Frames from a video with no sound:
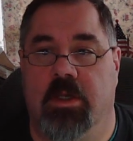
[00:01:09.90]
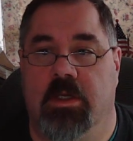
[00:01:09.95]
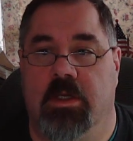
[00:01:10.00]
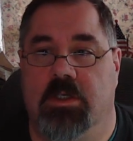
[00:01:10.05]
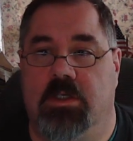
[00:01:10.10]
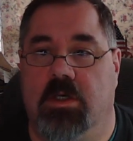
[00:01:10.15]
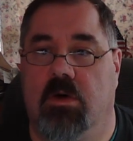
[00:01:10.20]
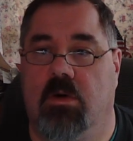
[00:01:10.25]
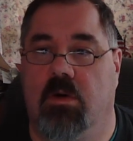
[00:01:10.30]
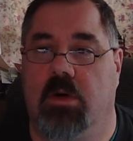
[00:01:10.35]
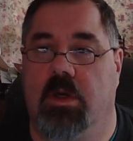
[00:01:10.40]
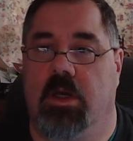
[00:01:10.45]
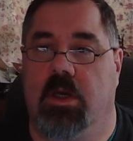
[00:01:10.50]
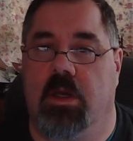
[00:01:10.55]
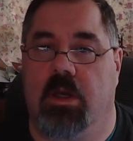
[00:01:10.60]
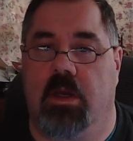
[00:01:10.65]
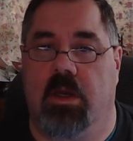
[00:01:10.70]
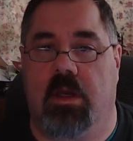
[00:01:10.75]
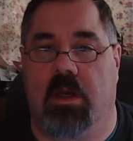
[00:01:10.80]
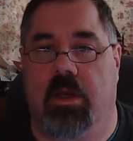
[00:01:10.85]
So,
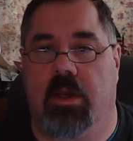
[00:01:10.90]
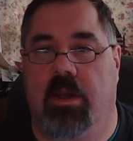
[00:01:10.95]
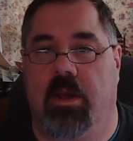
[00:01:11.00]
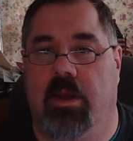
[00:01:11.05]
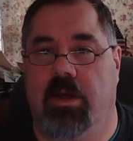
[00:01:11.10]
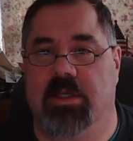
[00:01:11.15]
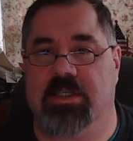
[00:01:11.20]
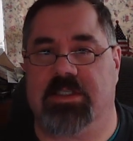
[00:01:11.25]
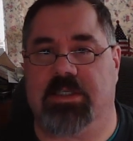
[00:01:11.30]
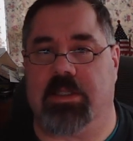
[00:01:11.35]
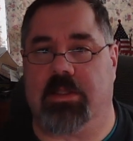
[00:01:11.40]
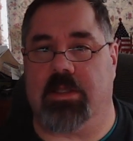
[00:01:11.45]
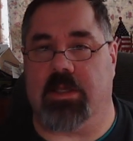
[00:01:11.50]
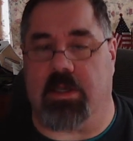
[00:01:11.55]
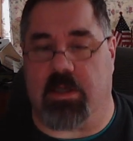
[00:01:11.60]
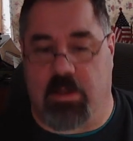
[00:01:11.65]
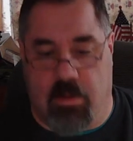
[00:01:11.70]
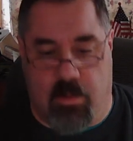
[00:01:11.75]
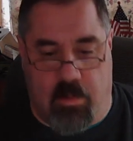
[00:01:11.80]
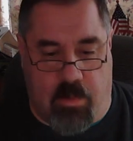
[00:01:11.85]
here's the thing.
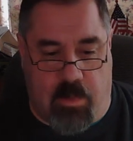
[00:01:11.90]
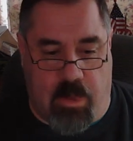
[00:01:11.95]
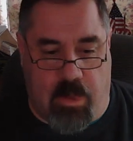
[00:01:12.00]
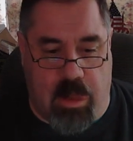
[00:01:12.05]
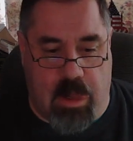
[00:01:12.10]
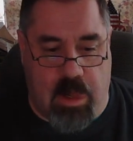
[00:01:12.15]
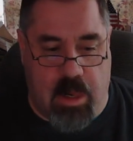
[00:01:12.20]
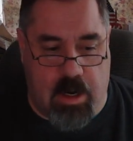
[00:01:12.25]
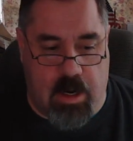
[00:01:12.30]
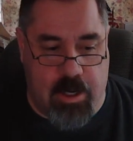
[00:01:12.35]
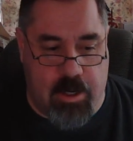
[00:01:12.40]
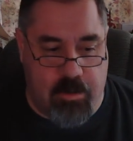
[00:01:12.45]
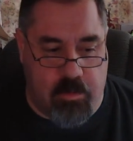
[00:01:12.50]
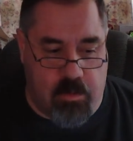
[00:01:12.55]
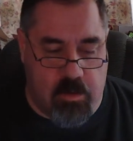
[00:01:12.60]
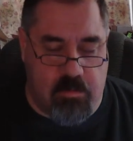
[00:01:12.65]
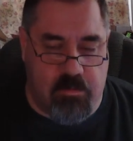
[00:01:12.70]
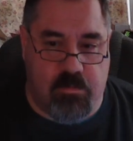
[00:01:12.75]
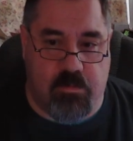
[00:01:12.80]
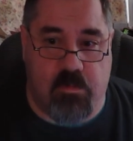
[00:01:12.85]
In
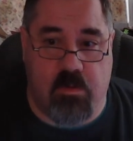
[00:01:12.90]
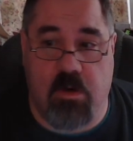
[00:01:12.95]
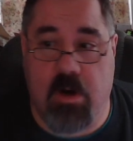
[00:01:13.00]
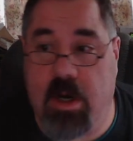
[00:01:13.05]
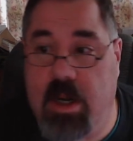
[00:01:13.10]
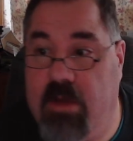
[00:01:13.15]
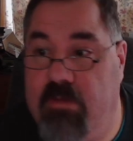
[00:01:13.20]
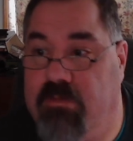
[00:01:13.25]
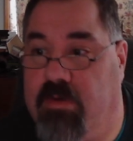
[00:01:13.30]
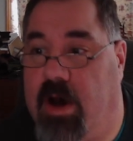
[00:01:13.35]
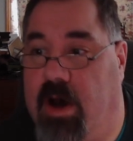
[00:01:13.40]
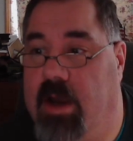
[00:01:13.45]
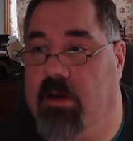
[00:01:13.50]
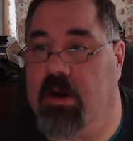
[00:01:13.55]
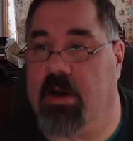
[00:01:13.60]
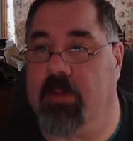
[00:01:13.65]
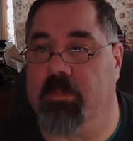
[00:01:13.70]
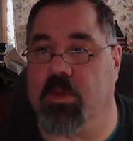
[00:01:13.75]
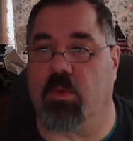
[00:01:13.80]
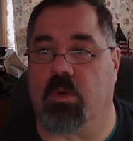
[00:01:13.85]
order for a
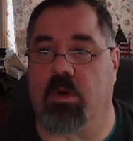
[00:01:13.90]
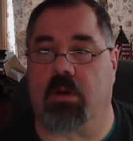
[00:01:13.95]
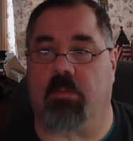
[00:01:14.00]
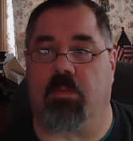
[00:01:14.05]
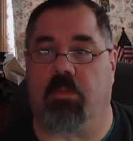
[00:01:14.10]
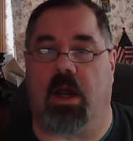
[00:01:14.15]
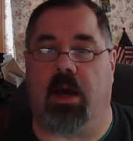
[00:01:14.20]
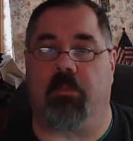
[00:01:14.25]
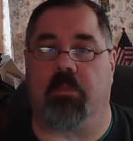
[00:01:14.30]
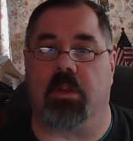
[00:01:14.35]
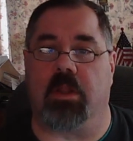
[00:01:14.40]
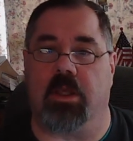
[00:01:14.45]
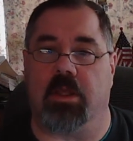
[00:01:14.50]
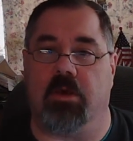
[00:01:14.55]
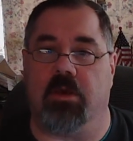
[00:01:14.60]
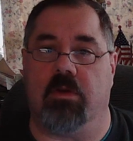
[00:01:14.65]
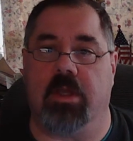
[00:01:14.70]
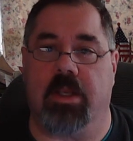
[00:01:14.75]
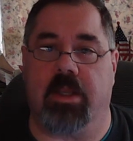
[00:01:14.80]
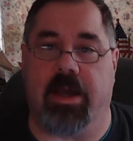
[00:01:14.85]
firearm to work properly,
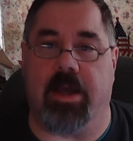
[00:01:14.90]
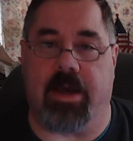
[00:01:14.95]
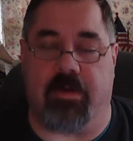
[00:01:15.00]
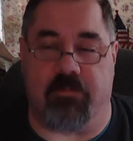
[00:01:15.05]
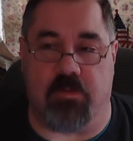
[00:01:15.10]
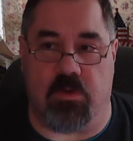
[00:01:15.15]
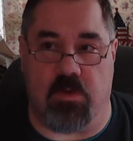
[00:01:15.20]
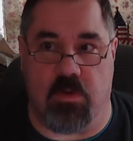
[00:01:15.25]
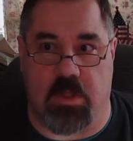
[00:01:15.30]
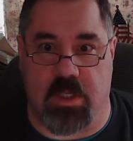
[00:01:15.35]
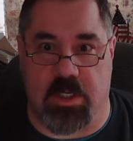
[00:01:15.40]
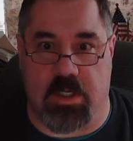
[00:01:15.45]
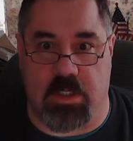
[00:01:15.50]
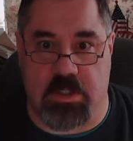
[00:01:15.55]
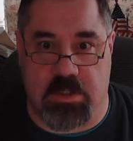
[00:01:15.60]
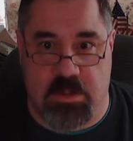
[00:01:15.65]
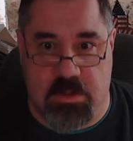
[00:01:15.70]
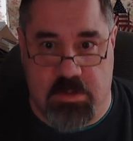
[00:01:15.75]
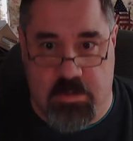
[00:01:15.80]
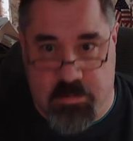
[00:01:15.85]
you need to have two
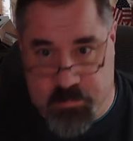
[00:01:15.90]
things.